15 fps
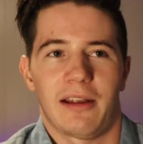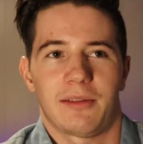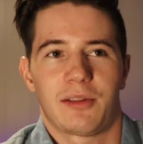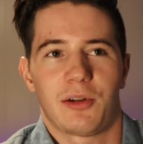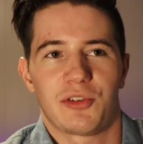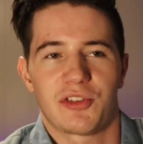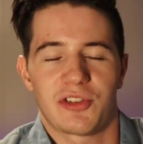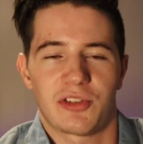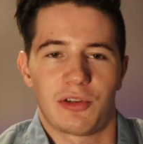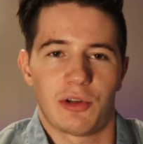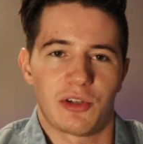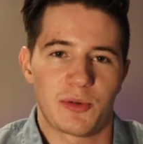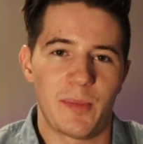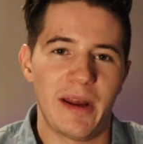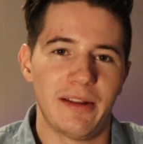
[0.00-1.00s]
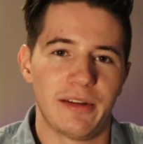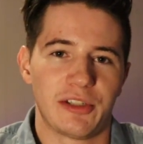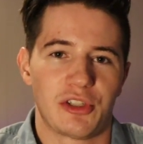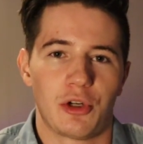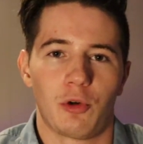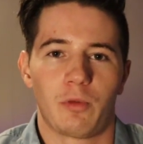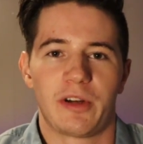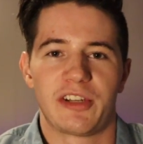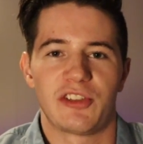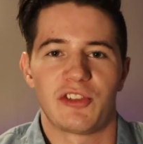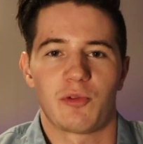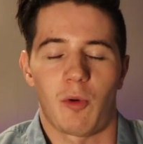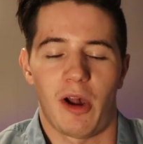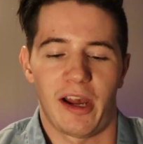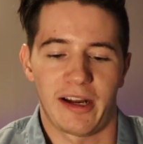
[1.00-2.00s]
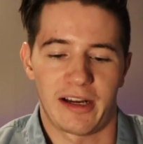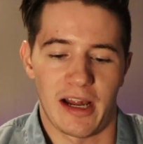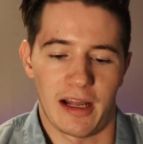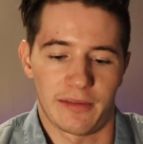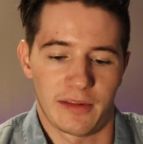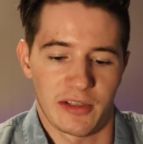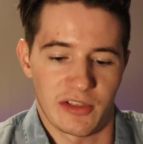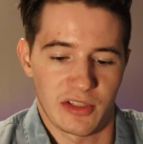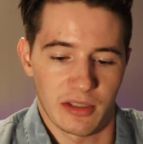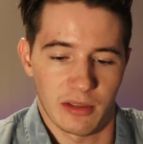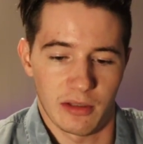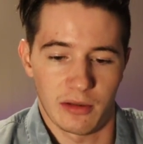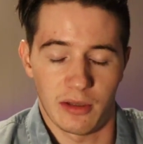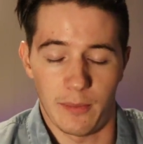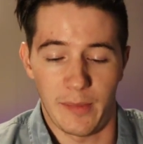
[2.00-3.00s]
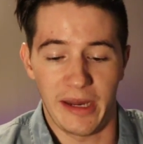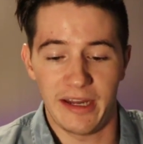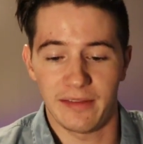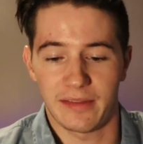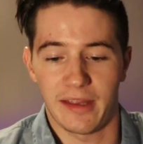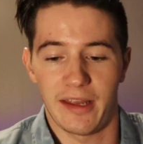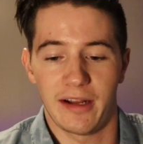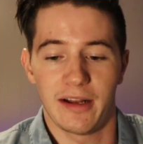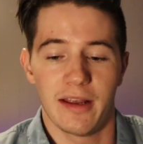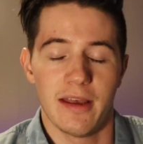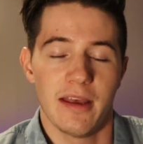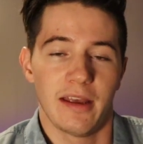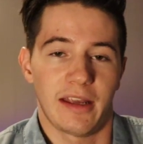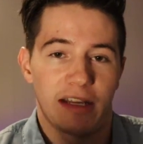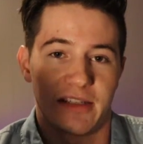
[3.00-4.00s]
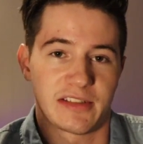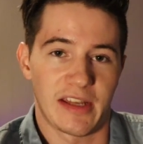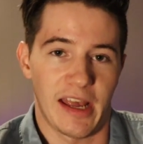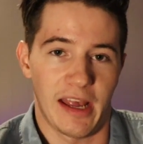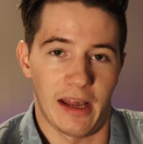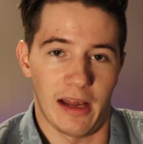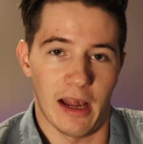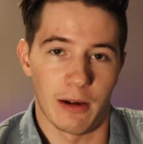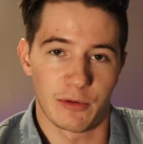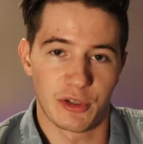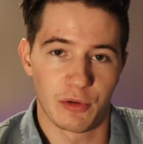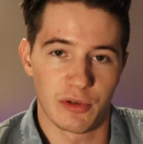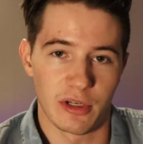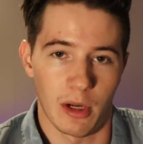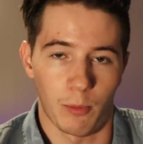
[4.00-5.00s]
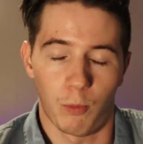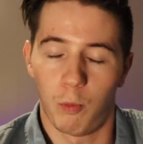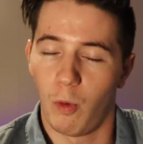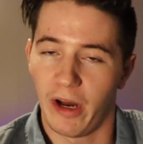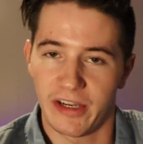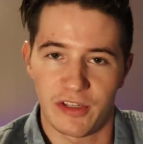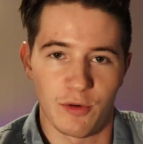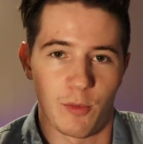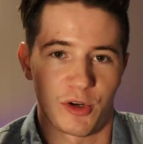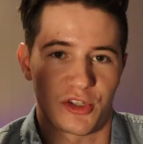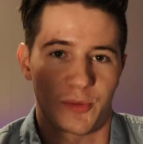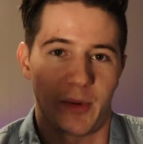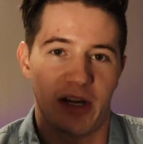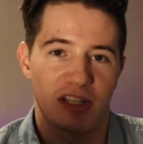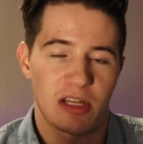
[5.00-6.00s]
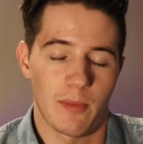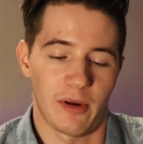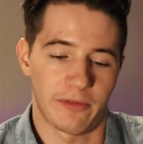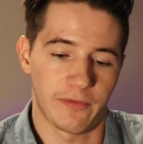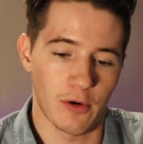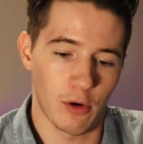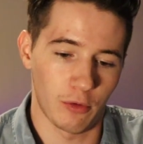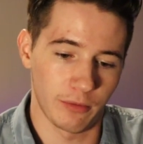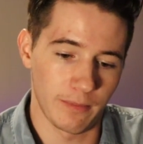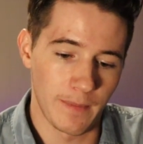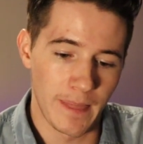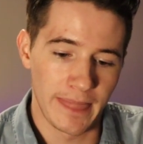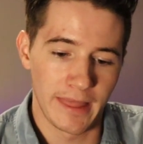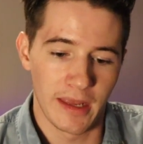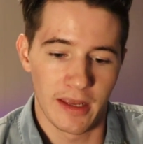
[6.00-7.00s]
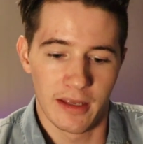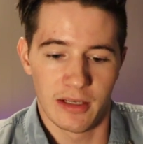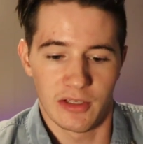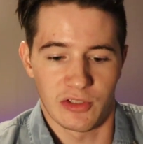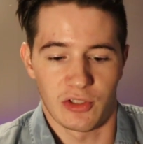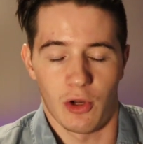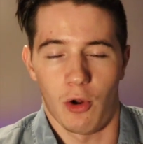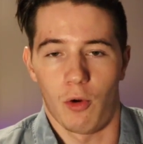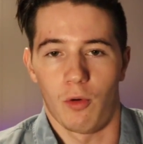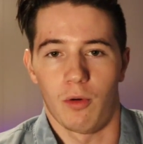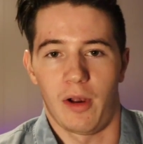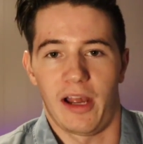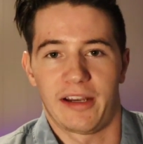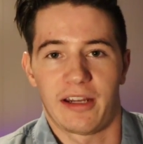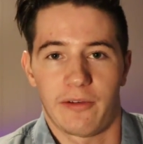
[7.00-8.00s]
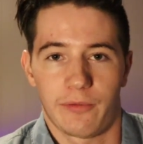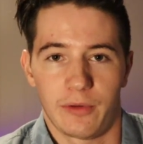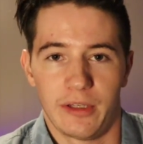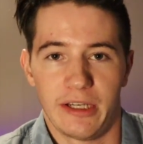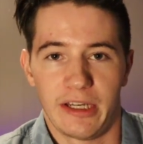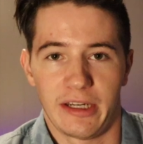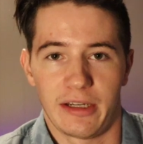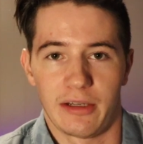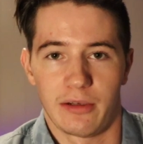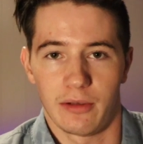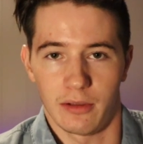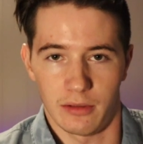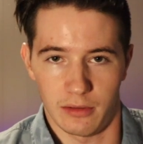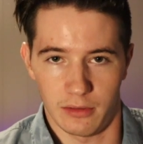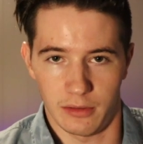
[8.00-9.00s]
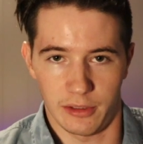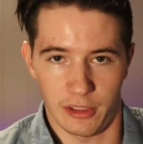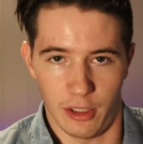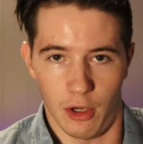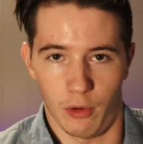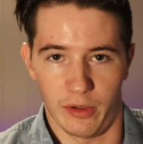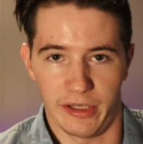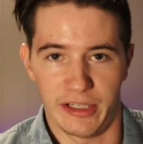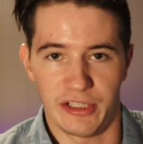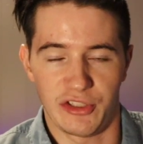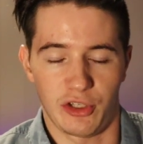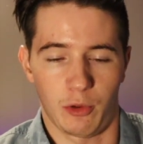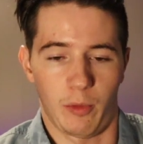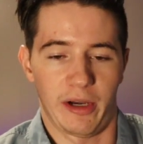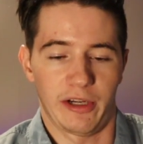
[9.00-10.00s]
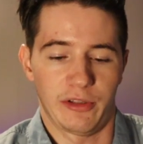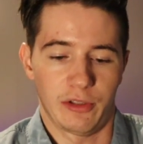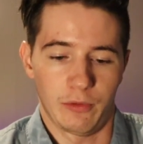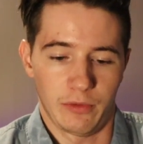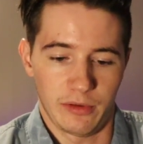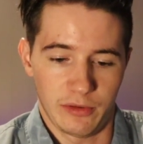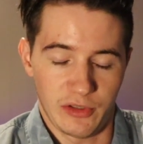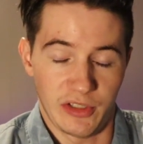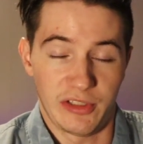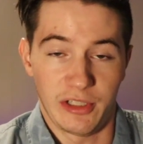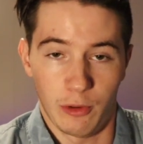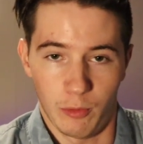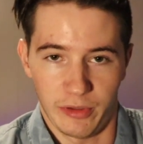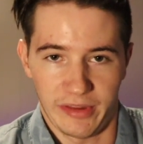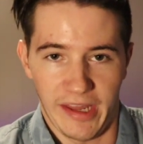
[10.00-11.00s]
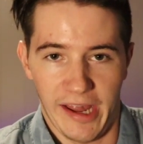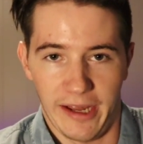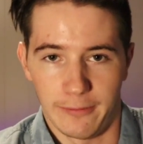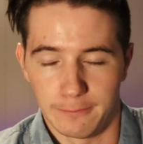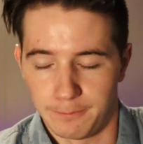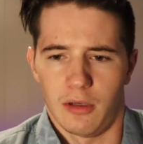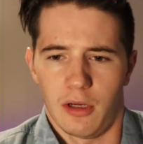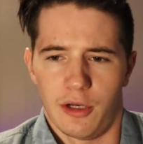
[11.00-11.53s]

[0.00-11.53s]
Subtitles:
There's mainly two reasons why I got this. The main thing is that I was using up way too much space on my phone, so I definitely needed, an easier way to deal with that.